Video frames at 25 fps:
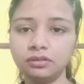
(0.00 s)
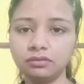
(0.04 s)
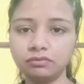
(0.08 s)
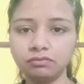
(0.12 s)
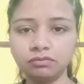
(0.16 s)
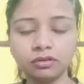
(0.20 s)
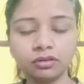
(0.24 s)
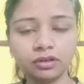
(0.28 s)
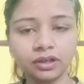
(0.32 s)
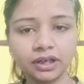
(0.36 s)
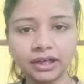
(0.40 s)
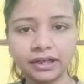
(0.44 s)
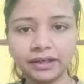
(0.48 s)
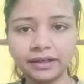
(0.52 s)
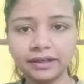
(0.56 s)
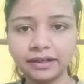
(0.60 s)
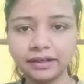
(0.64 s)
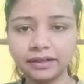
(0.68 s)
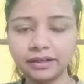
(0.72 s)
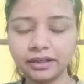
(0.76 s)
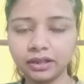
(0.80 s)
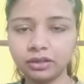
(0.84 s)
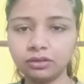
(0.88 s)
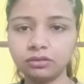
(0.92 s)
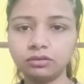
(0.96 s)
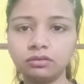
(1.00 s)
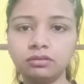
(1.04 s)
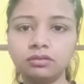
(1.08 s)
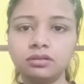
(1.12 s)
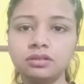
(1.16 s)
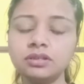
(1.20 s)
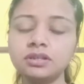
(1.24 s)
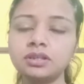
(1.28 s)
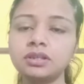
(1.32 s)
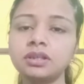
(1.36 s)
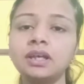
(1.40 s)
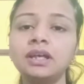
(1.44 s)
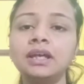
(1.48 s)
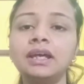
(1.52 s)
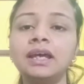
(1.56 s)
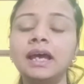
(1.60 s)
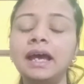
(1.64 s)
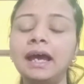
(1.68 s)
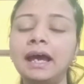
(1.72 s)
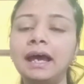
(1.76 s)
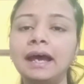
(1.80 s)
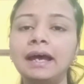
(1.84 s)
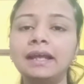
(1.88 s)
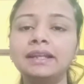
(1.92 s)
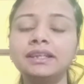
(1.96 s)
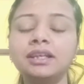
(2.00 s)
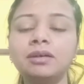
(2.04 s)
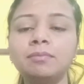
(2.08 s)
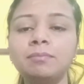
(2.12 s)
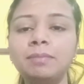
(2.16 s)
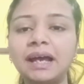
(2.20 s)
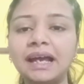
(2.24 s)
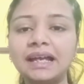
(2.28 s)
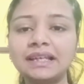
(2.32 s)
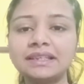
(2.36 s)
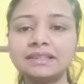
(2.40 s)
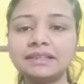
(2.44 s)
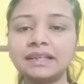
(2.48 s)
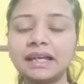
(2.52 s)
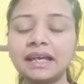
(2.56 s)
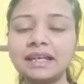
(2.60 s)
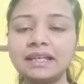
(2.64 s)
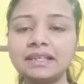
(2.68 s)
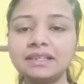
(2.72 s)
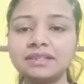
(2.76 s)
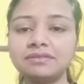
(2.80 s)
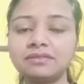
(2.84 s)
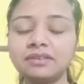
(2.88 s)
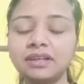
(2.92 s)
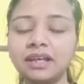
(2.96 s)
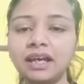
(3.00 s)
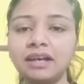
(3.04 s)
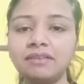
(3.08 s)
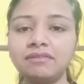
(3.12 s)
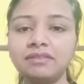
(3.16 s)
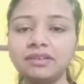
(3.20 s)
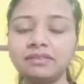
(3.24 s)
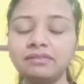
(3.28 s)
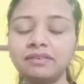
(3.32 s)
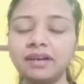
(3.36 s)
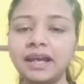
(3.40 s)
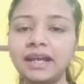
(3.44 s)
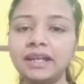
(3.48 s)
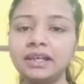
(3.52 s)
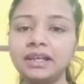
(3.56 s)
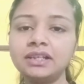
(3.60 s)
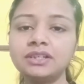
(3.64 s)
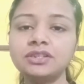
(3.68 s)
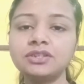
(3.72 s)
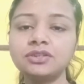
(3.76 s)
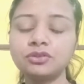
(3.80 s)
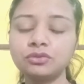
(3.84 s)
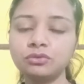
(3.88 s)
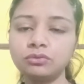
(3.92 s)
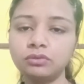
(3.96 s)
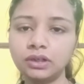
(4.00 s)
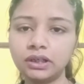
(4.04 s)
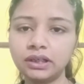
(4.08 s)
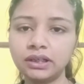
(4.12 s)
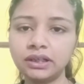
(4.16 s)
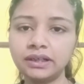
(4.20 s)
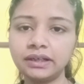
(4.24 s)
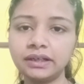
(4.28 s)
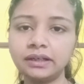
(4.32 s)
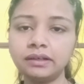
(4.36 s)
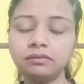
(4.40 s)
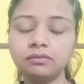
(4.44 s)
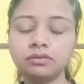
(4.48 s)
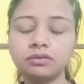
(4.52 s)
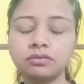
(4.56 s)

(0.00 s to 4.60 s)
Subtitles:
400 records and the batch size we have defined is 200.